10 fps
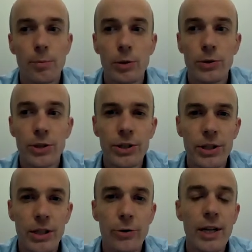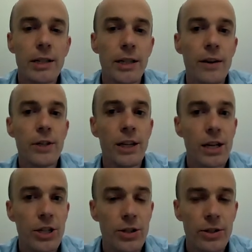impulses create
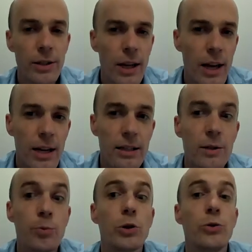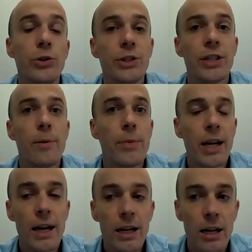cavitation that produces a
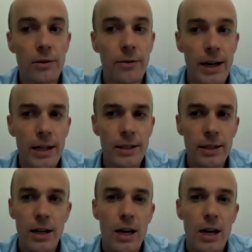mechanical effect,